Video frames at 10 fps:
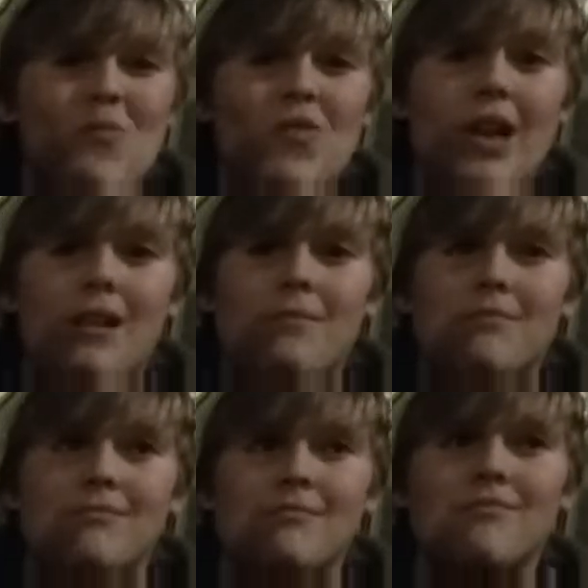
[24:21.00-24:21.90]
You are.
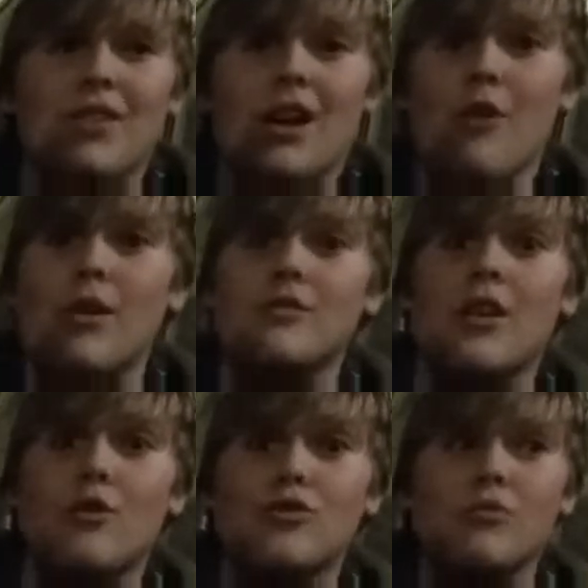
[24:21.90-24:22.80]
I want
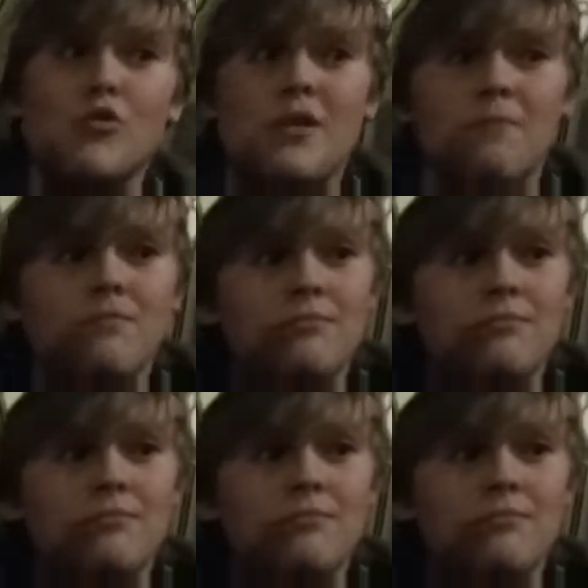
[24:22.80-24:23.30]
Donald Trump to win.